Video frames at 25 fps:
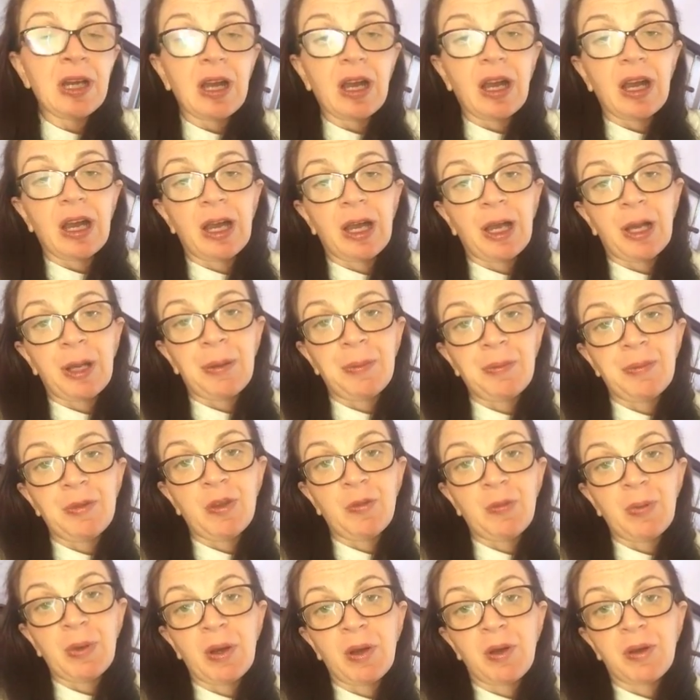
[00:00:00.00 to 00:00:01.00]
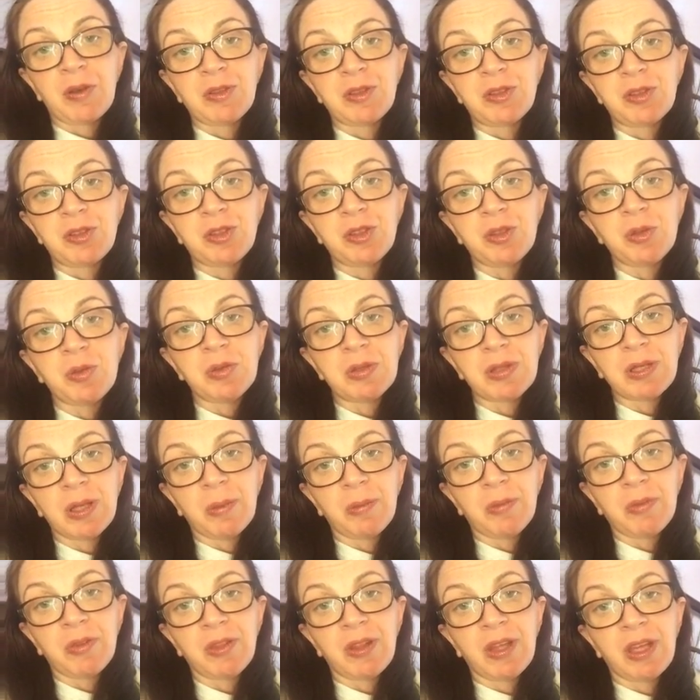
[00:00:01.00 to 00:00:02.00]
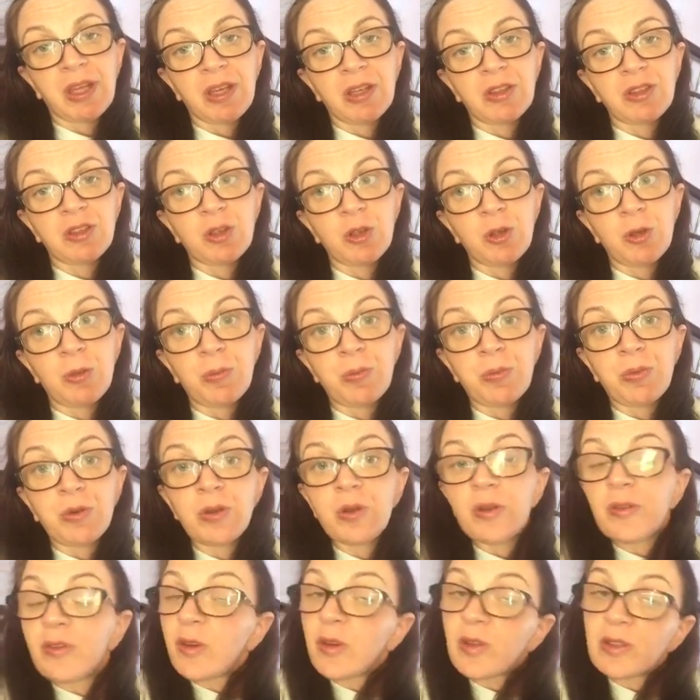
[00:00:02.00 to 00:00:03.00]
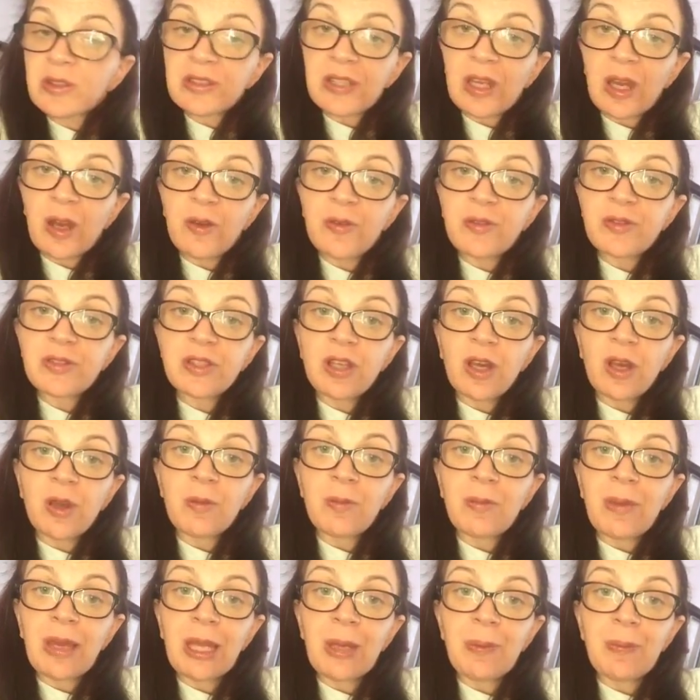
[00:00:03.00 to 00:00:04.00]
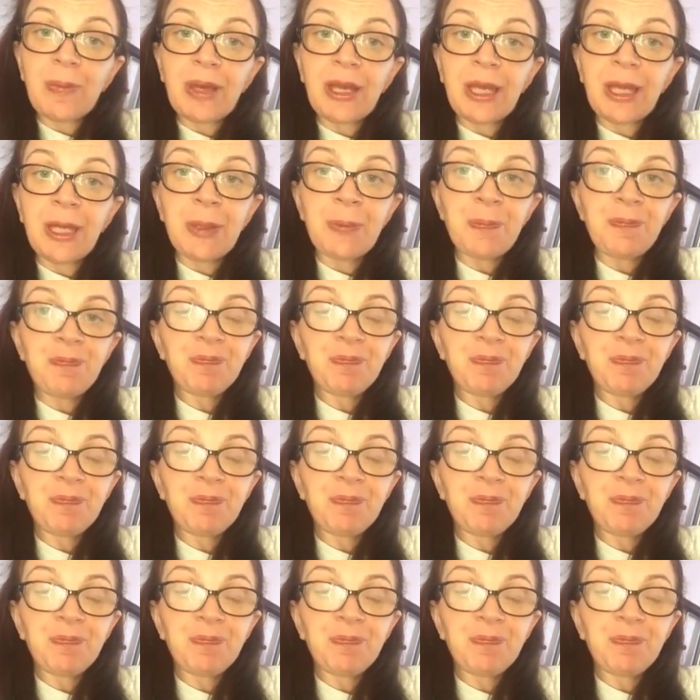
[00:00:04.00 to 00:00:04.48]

been asked to do something to prove yourself. So maybe